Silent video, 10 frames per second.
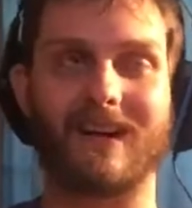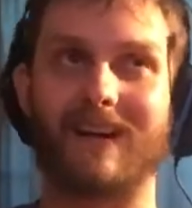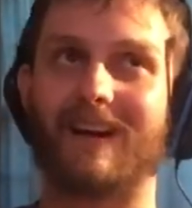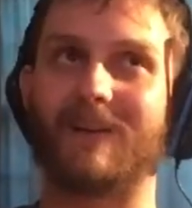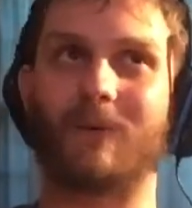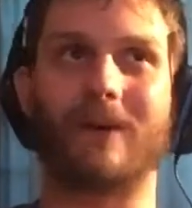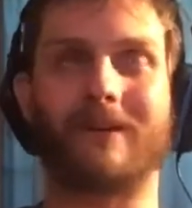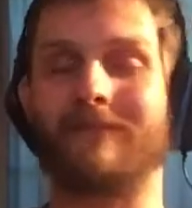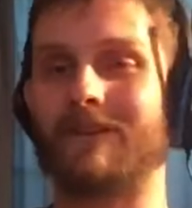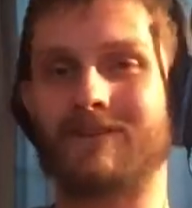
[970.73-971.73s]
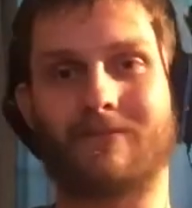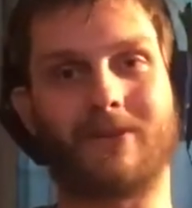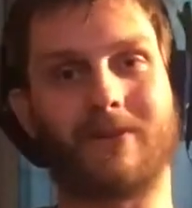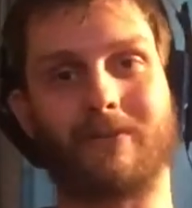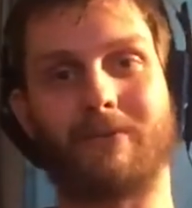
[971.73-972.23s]
I don't have the extra money
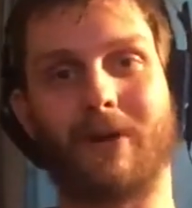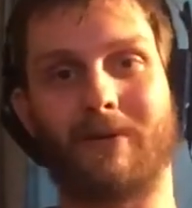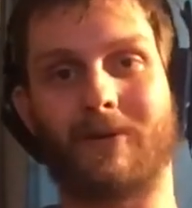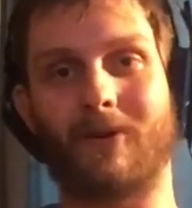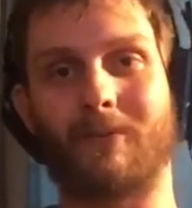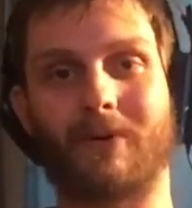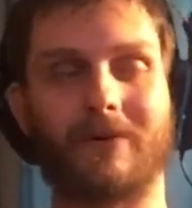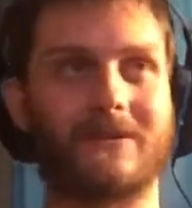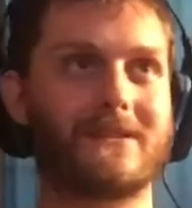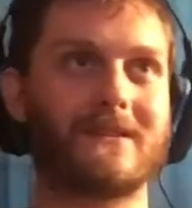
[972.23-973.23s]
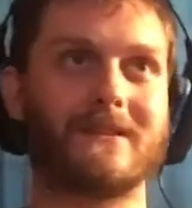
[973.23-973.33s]
to be buying car parts.